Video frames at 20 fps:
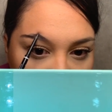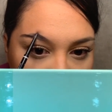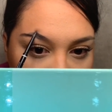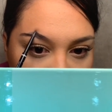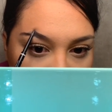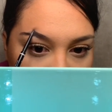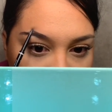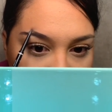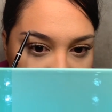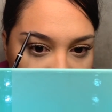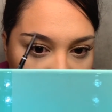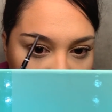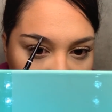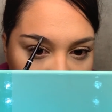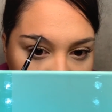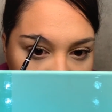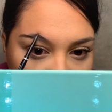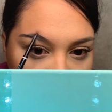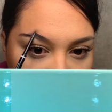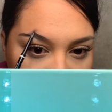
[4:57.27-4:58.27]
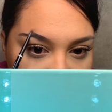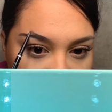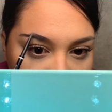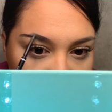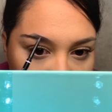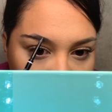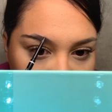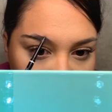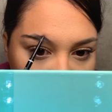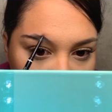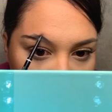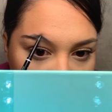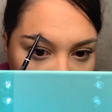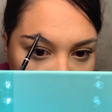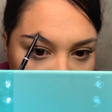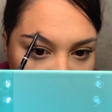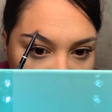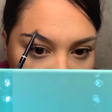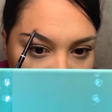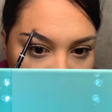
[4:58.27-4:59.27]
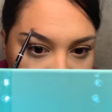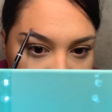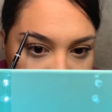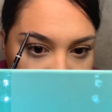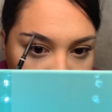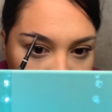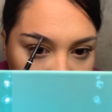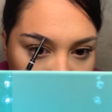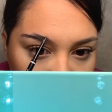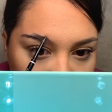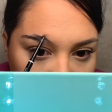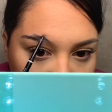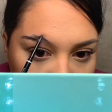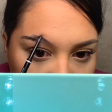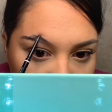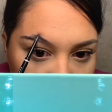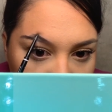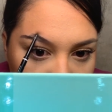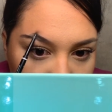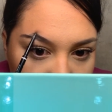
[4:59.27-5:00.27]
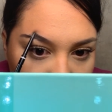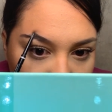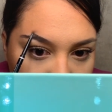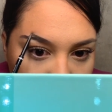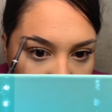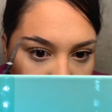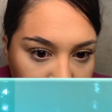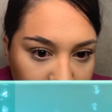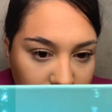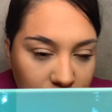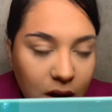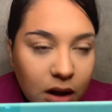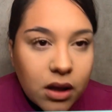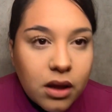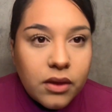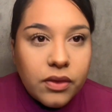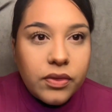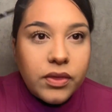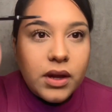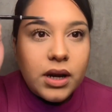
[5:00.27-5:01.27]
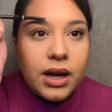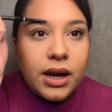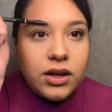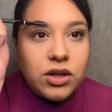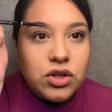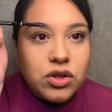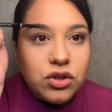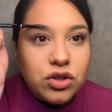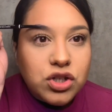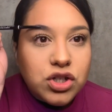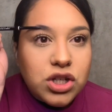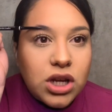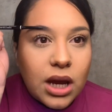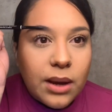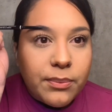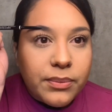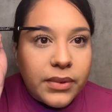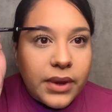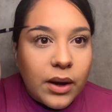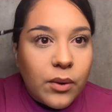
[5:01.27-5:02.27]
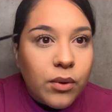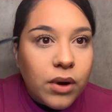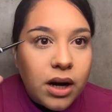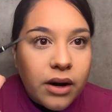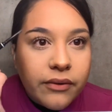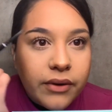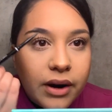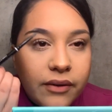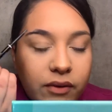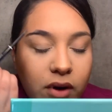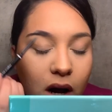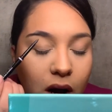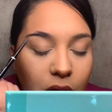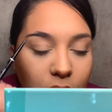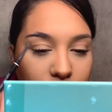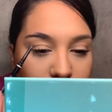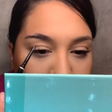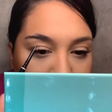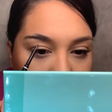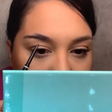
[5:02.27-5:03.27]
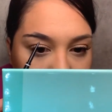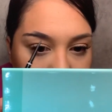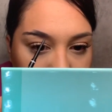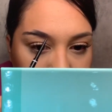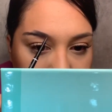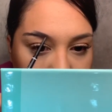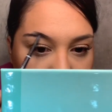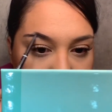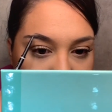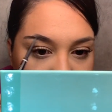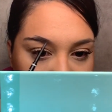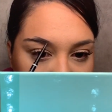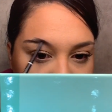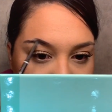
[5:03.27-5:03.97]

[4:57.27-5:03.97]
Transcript: And at first I'm starting just to follow the natural shape, like whatever I've got going on right now.